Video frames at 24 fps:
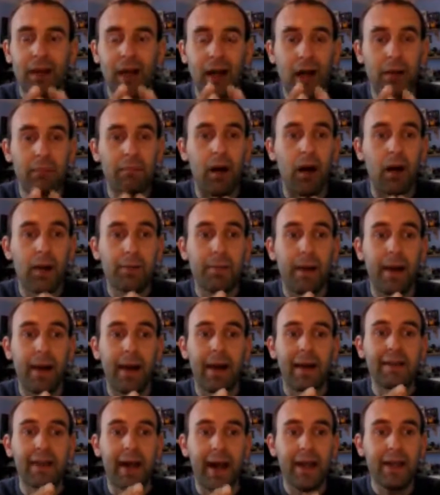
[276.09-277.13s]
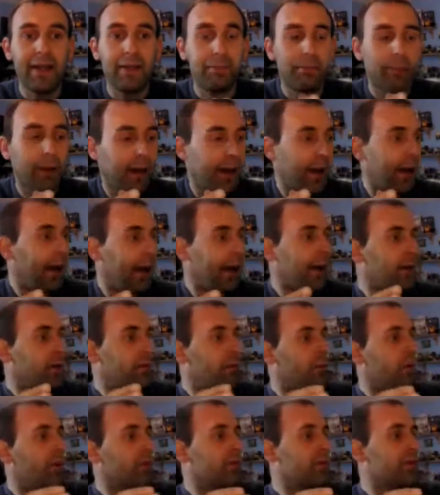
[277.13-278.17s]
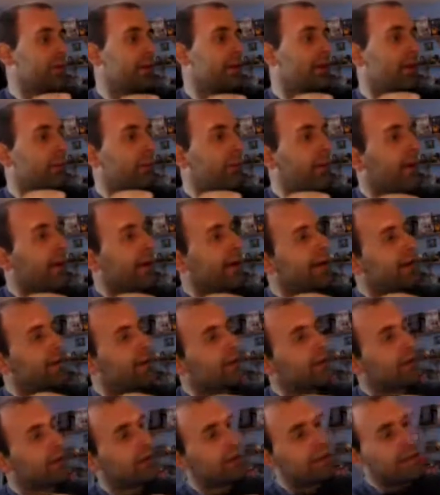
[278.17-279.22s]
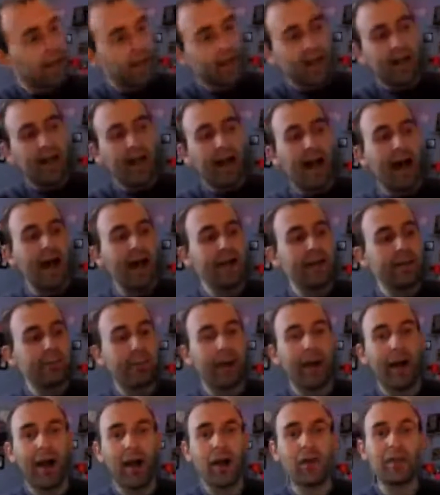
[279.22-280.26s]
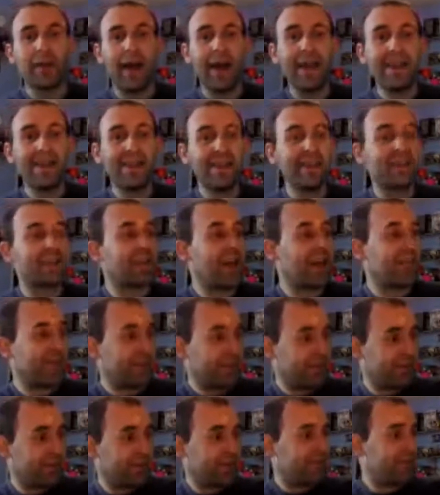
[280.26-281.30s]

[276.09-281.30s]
um, I paid eight pound, what was it? I paid eight pound 87